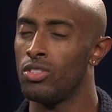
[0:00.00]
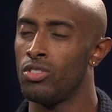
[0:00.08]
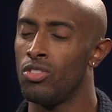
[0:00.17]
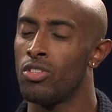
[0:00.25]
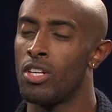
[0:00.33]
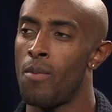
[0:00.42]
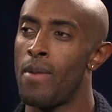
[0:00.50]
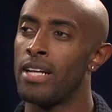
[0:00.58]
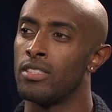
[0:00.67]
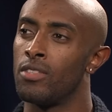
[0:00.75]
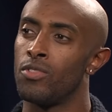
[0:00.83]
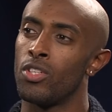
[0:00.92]
you can
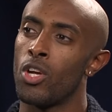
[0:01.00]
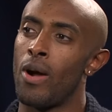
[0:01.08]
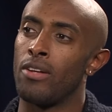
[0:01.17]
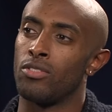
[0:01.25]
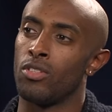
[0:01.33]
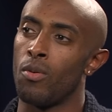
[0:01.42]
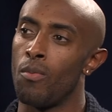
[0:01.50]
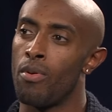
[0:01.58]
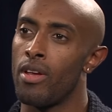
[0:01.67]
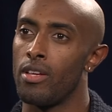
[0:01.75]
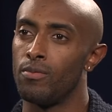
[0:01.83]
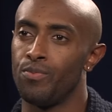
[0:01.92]
imagine if you go out to
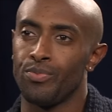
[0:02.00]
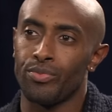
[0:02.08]
compete,